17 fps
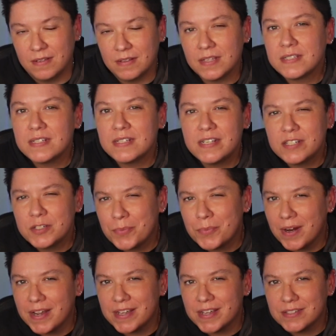Listening to
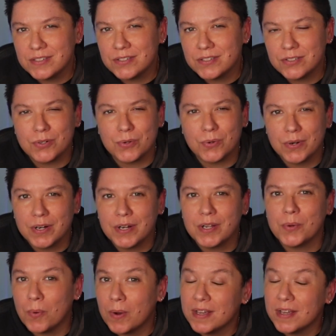Brian's
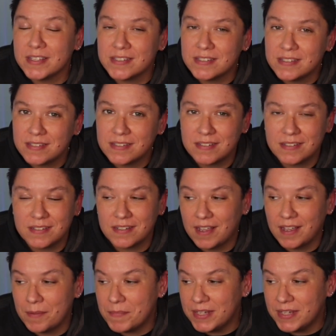story was,
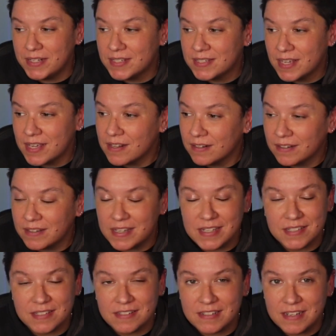to say the
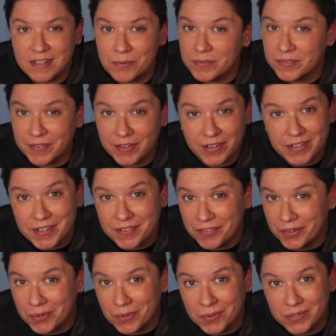least, it was very
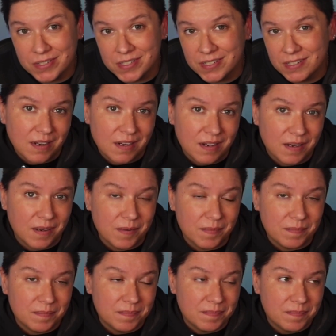difficult.
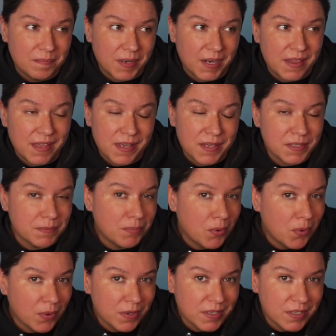But I think it's
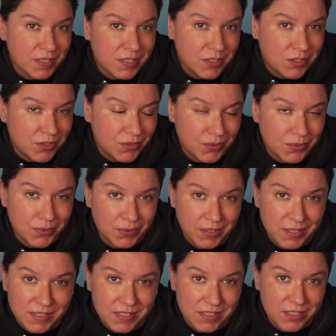important to
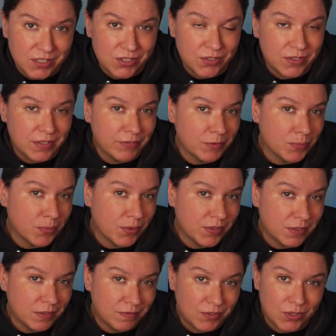listen to different
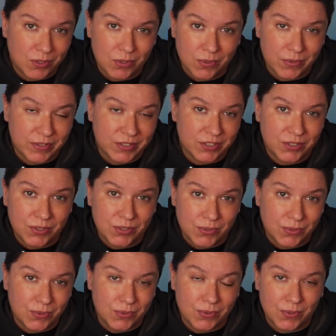points of view and
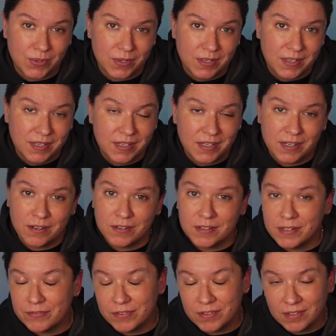to hear
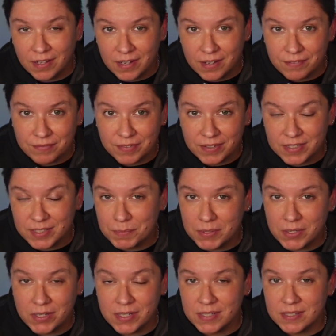different life
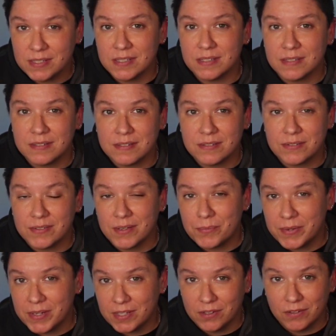experiences so
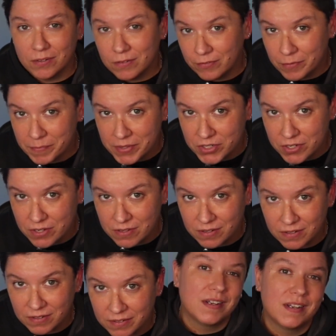that we can learn from each
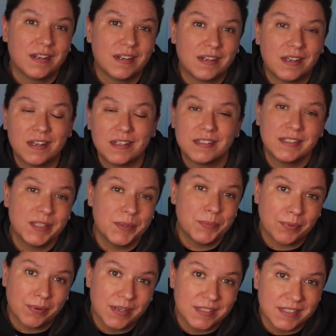other. Cut to the
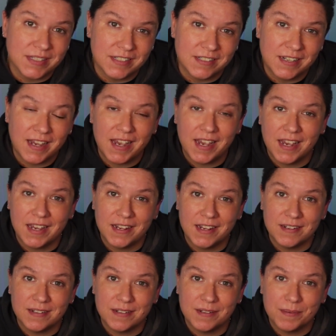present,
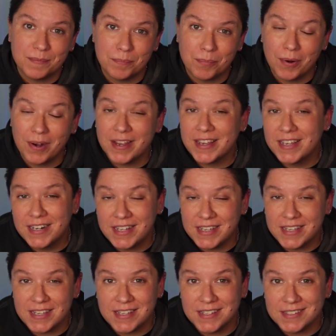and Brian
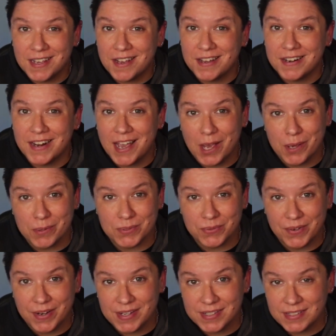is on house
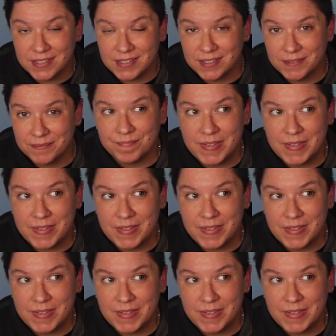arrest.